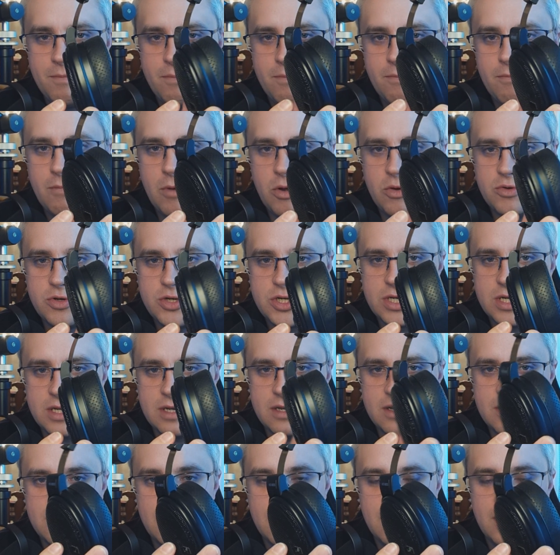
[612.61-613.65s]

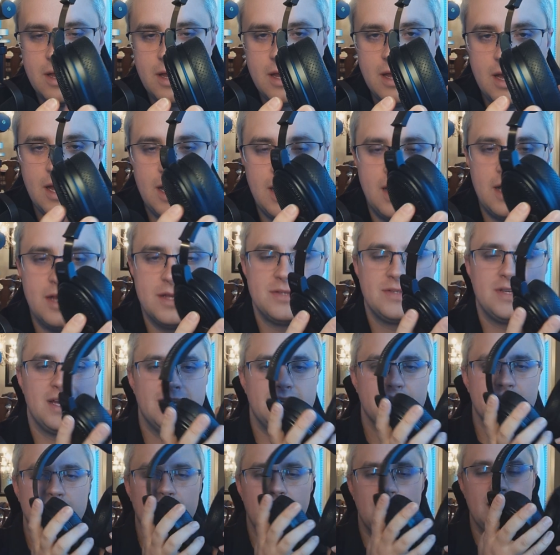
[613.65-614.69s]
motion
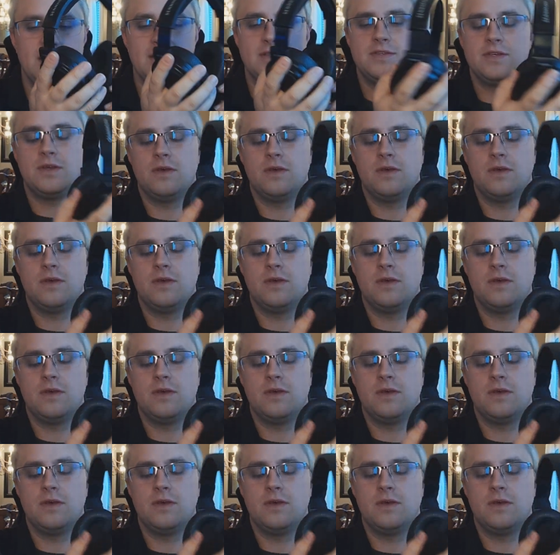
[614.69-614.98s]
side to side.